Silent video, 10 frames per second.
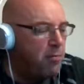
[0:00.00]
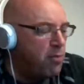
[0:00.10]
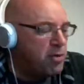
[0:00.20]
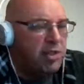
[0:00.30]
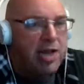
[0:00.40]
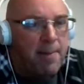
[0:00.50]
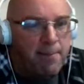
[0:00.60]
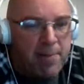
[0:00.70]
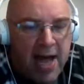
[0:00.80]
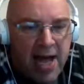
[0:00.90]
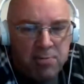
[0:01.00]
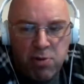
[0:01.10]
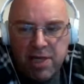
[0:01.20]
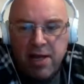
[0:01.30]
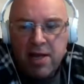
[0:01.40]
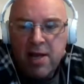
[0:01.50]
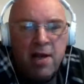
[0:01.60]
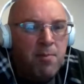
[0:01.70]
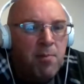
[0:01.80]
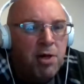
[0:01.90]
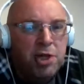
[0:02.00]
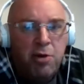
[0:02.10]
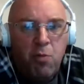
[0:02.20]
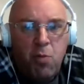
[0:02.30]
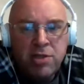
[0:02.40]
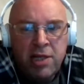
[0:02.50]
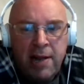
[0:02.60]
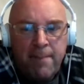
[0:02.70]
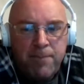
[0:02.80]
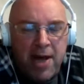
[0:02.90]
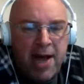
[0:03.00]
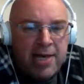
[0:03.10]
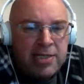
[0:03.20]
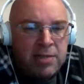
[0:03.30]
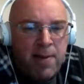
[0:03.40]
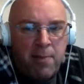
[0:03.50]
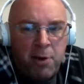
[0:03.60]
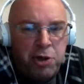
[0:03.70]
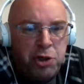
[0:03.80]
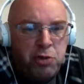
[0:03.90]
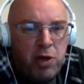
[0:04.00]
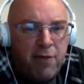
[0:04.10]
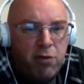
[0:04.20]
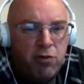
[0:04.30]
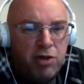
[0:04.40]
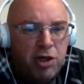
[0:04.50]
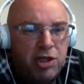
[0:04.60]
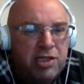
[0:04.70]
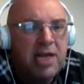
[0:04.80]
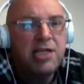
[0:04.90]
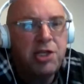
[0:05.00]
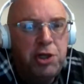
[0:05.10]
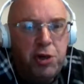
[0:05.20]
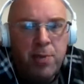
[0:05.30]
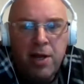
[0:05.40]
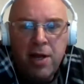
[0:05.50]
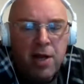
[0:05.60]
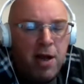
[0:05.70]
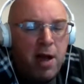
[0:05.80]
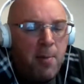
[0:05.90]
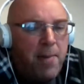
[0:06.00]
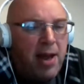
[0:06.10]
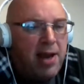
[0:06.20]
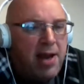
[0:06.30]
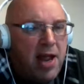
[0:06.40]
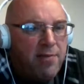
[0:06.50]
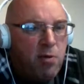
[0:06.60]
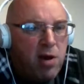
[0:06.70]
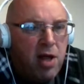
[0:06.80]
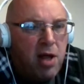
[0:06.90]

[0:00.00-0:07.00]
wasn't that bad, was it? My joke wasn't that bad. It's about my usual level of sense of humour, about the level.